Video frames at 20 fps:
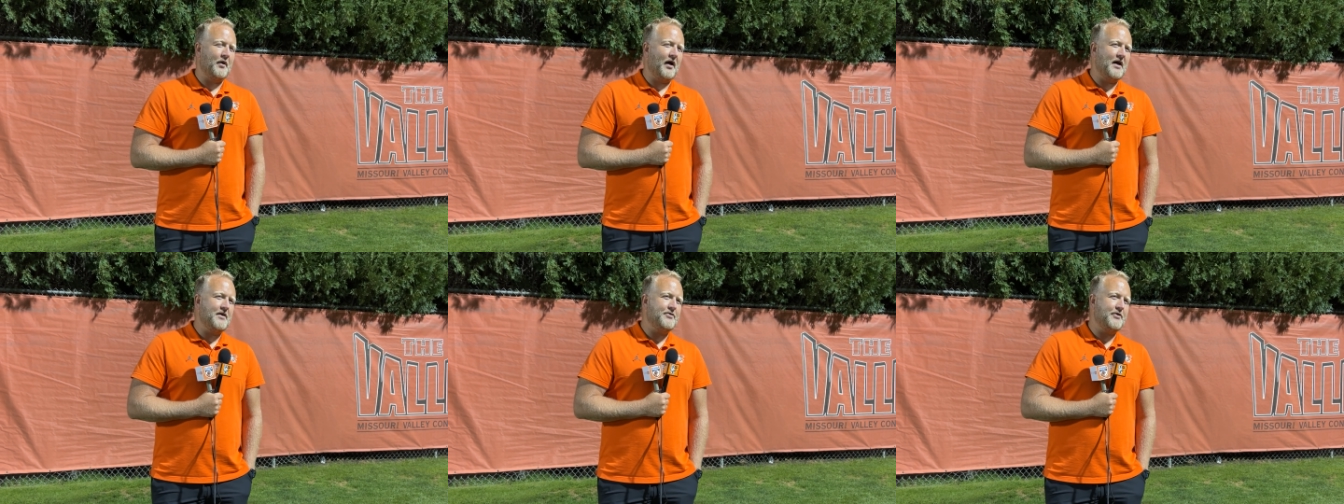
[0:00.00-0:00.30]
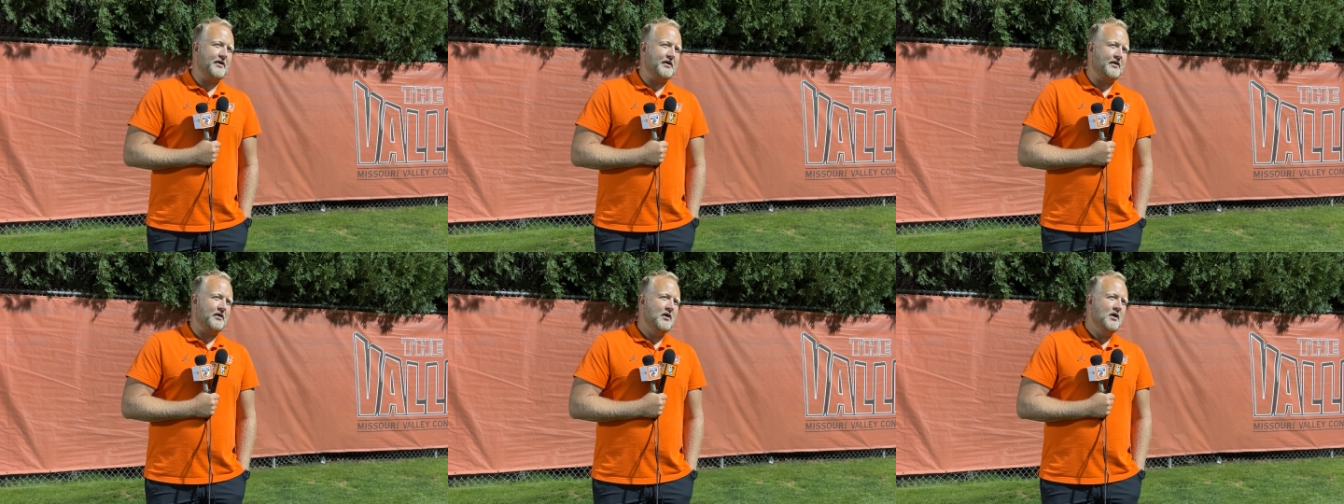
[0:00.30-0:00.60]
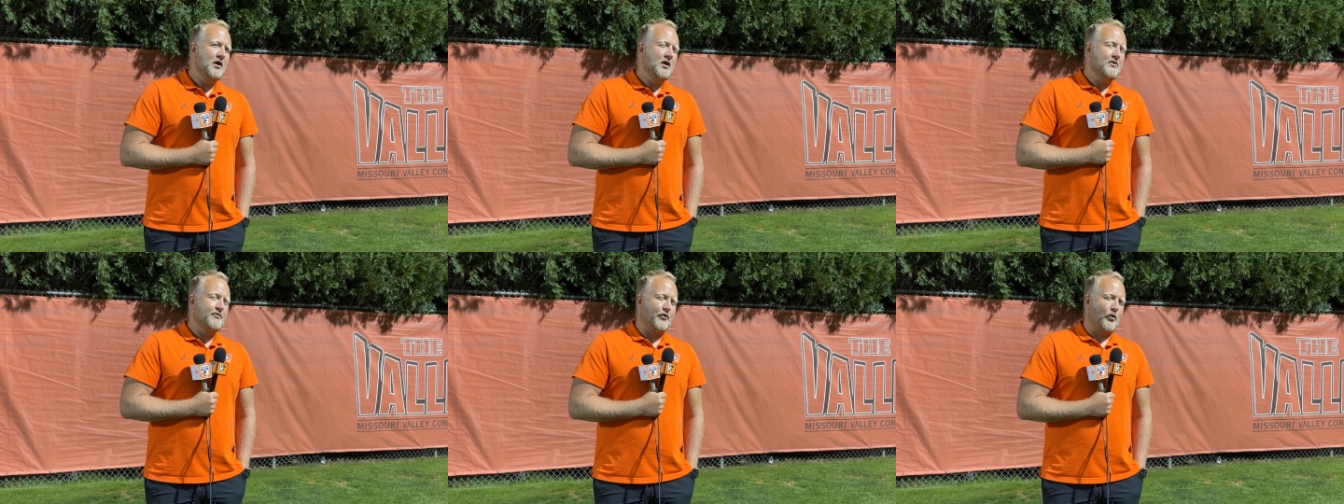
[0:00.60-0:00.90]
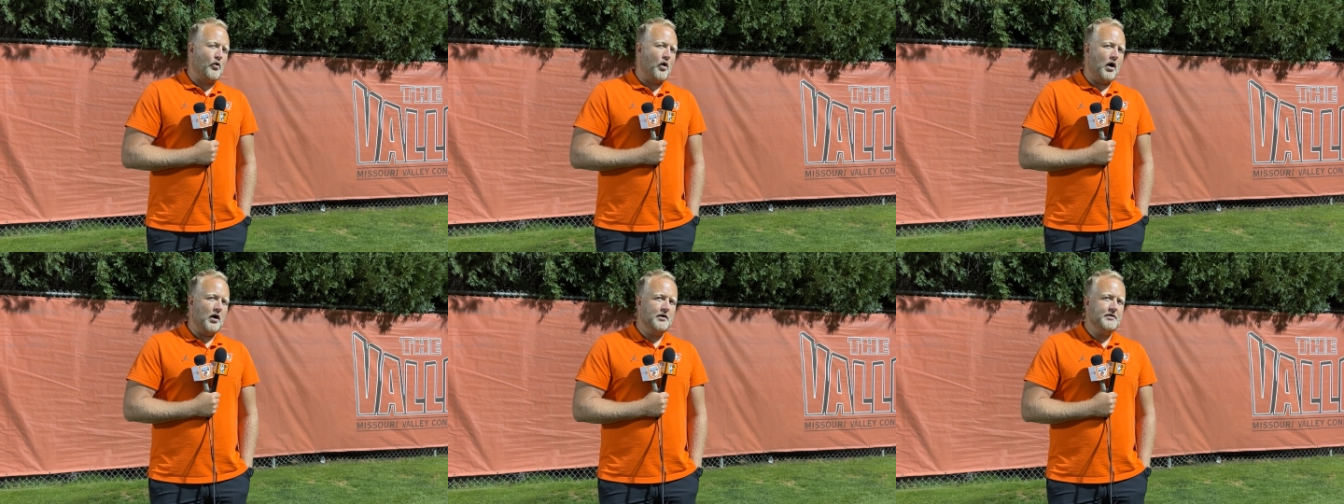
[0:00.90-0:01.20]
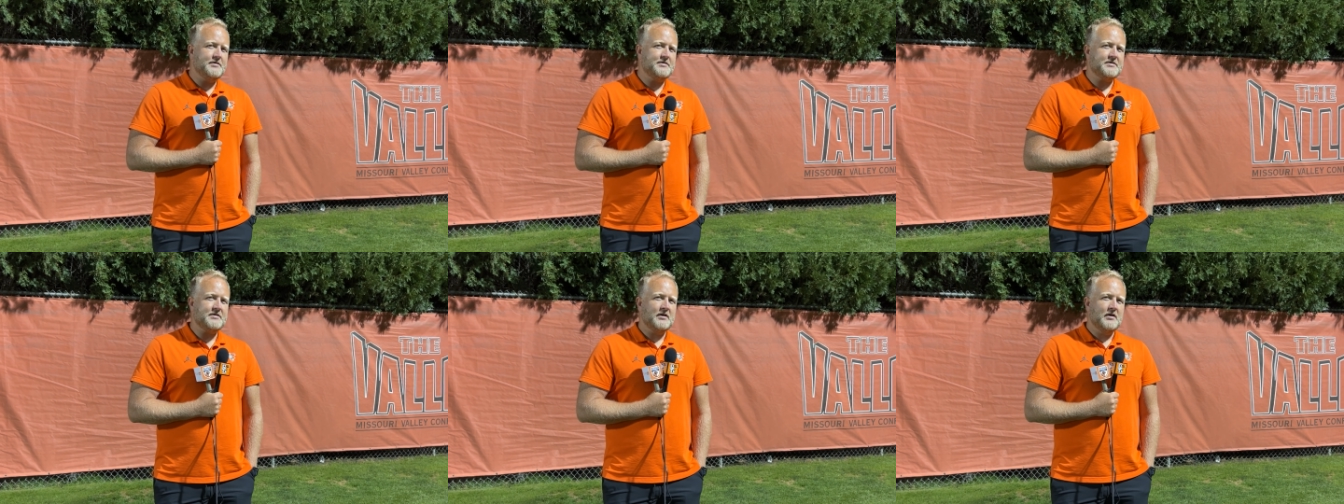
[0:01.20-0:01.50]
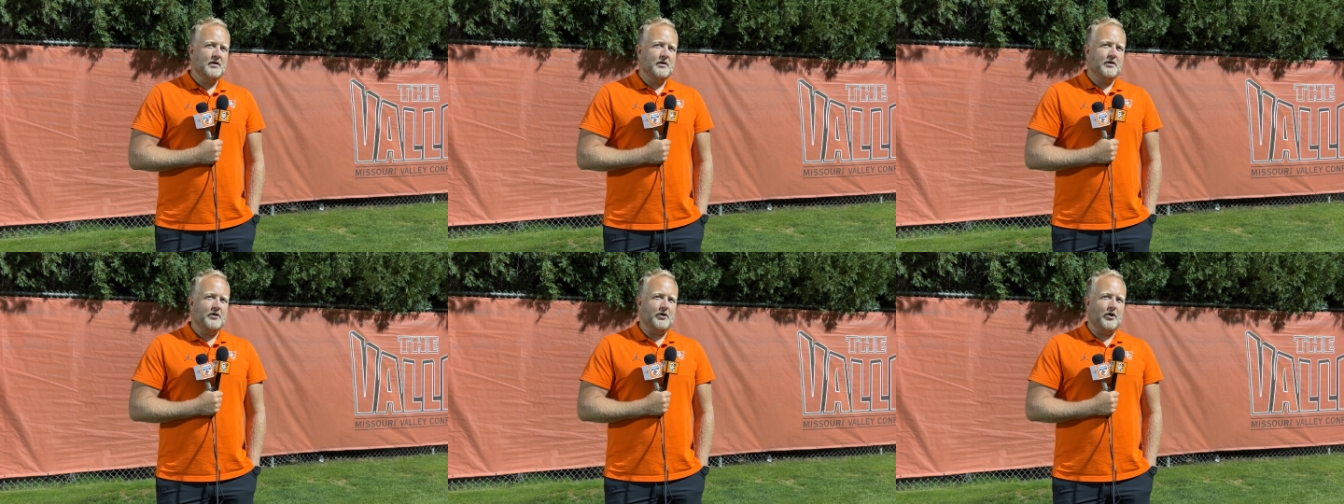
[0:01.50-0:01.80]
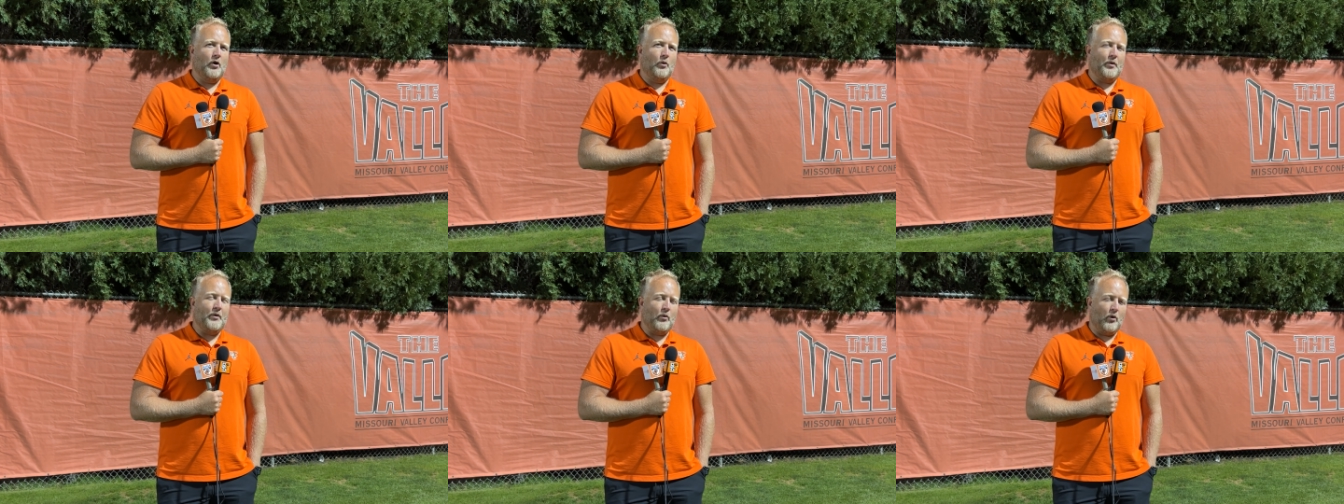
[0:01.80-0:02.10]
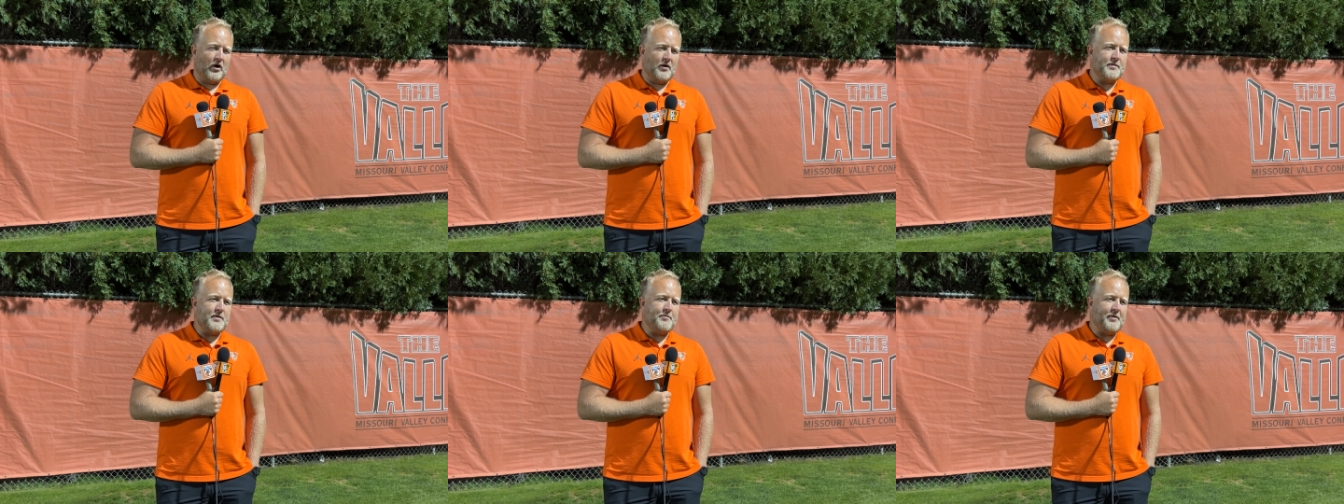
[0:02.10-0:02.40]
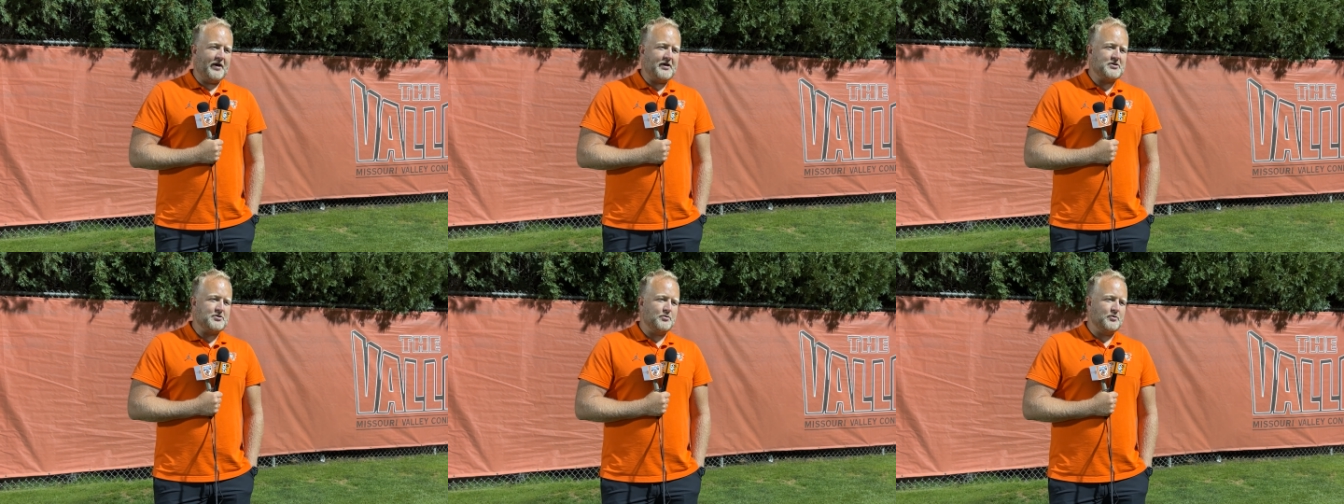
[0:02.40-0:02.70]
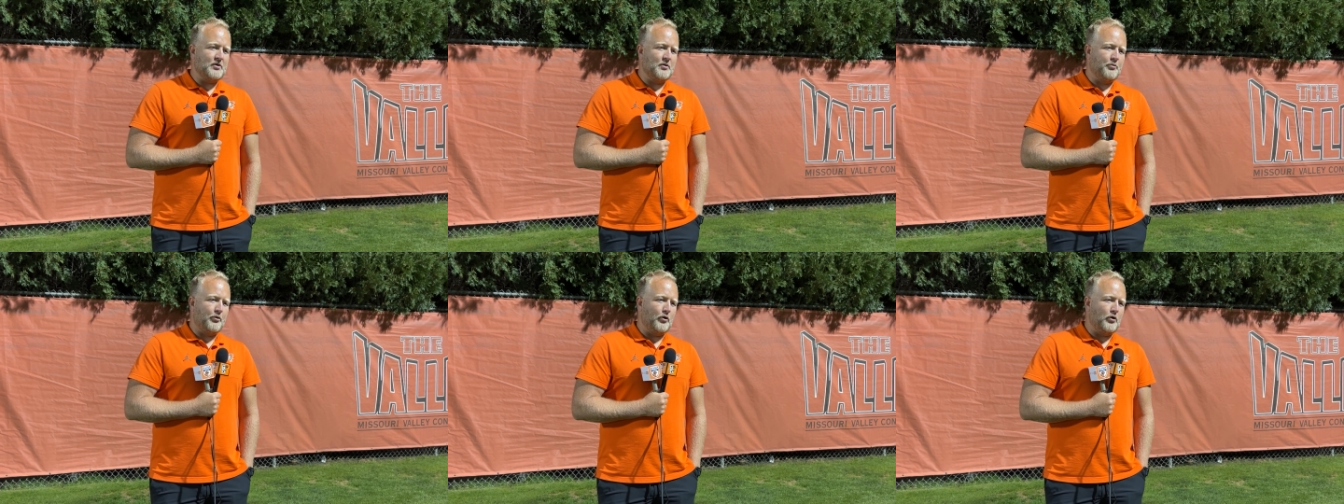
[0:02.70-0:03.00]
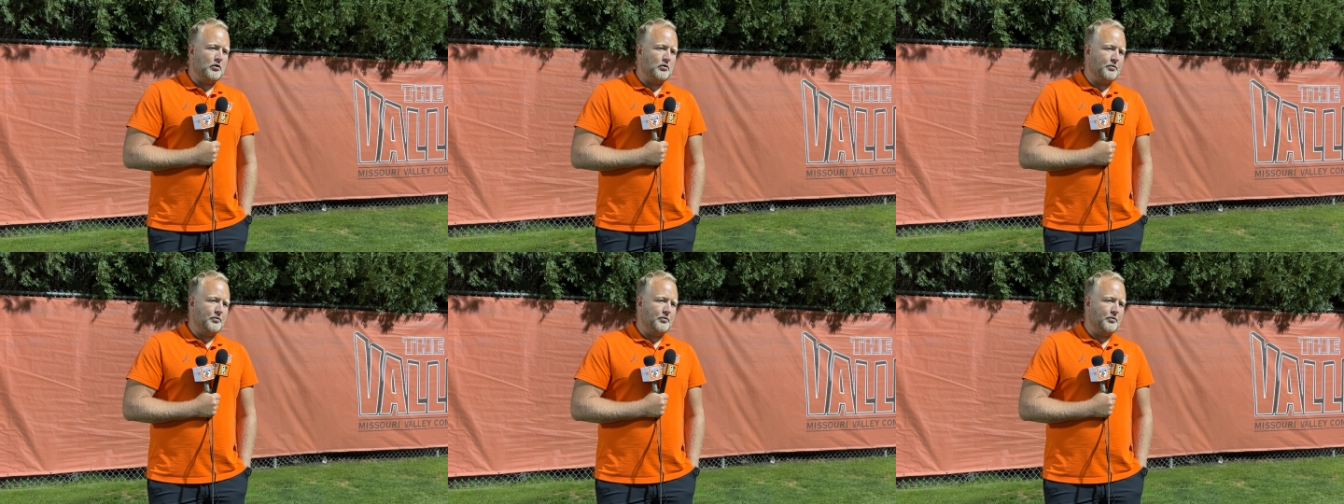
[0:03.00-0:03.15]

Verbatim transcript: I think for us, you know, we want to be patient with the ball.